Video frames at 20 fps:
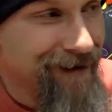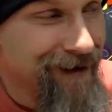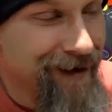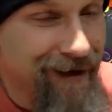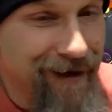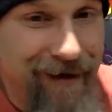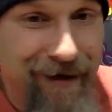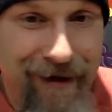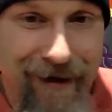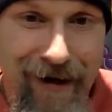
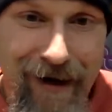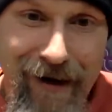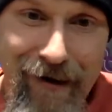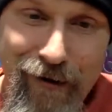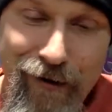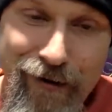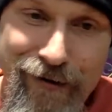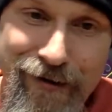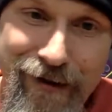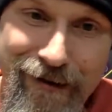And then I
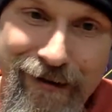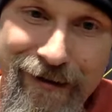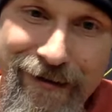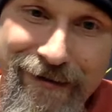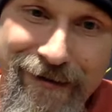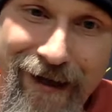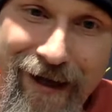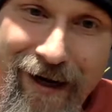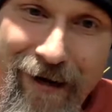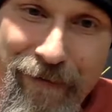looked at the
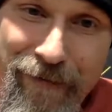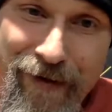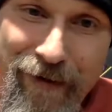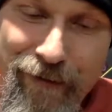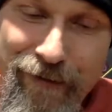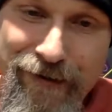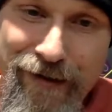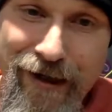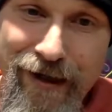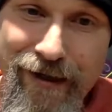setup, and it
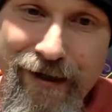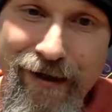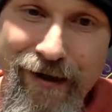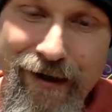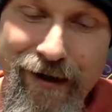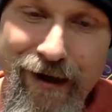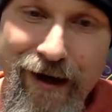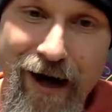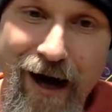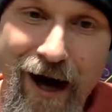was like
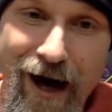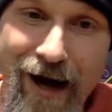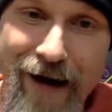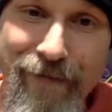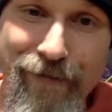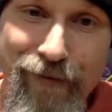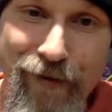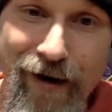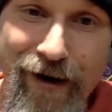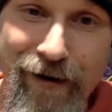a
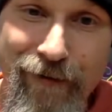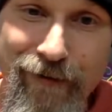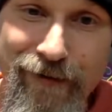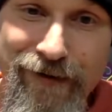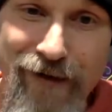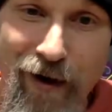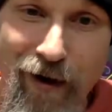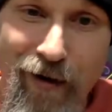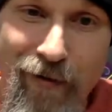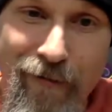hybrid. It
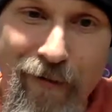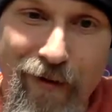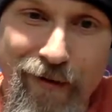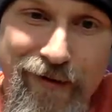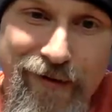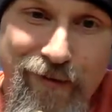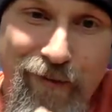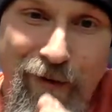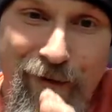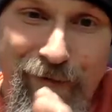was
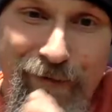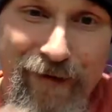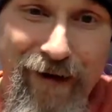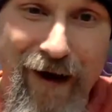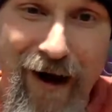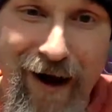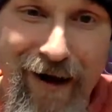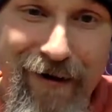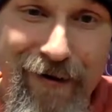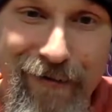almost what
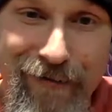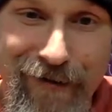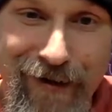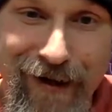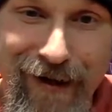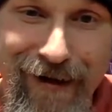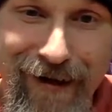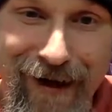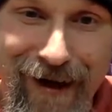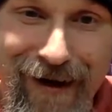Fiano
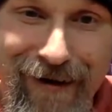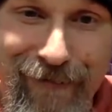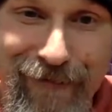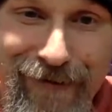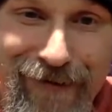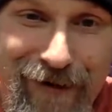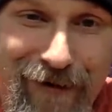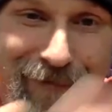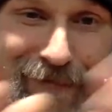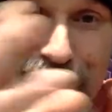did, and it
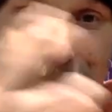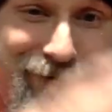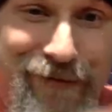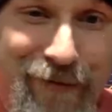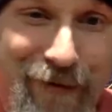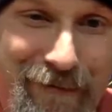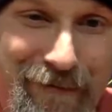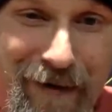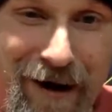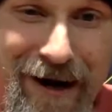was almost
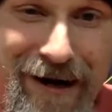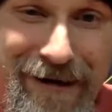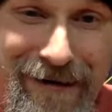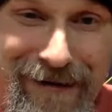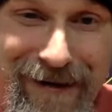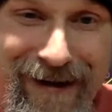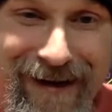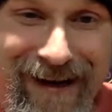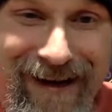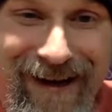what Mike
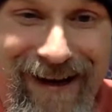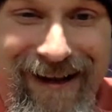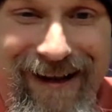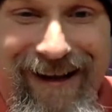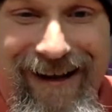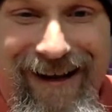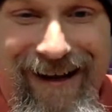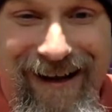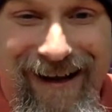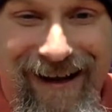did.
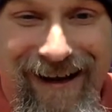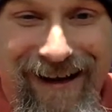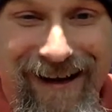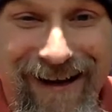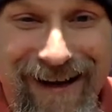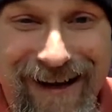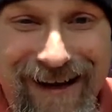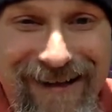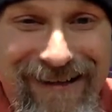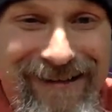
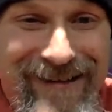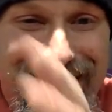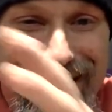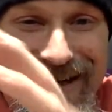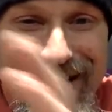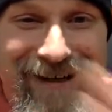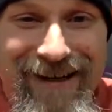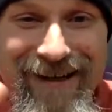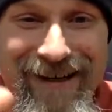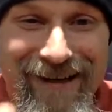It's
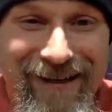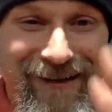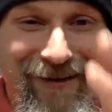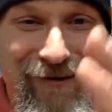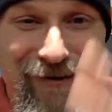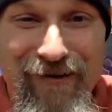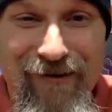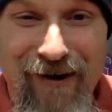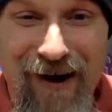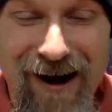like a
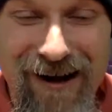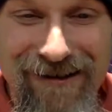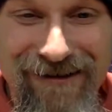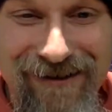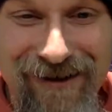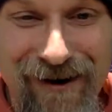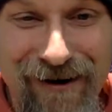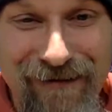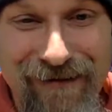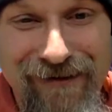little
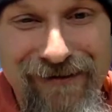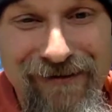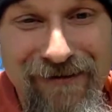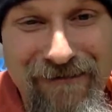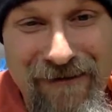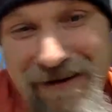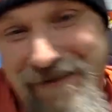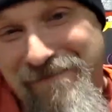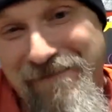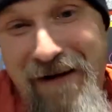crossover. So I'm
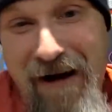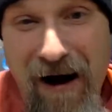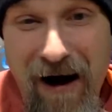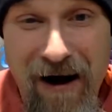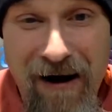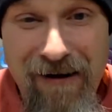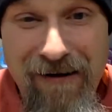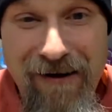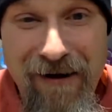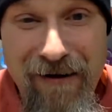like,
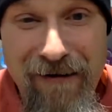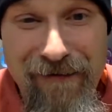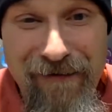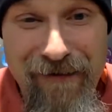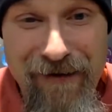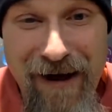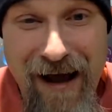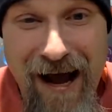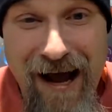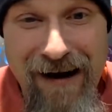I'll go
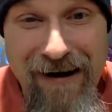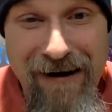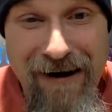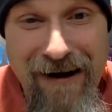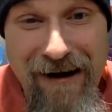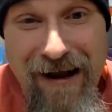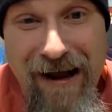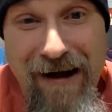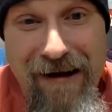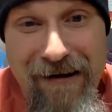for that.
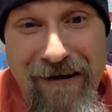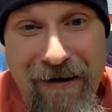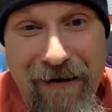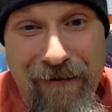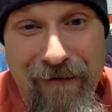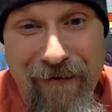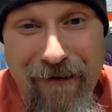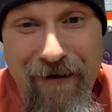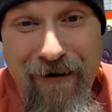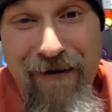Can't go
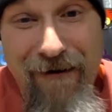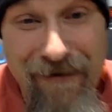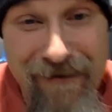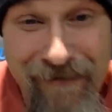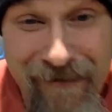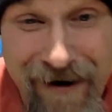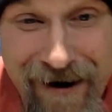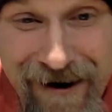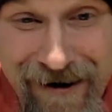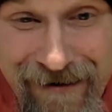wrong,
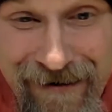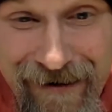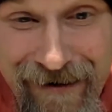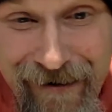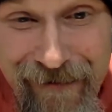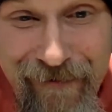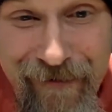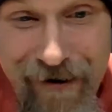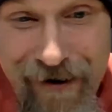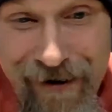right?
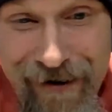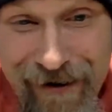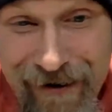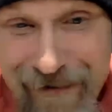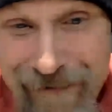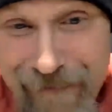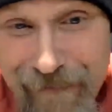It'll work.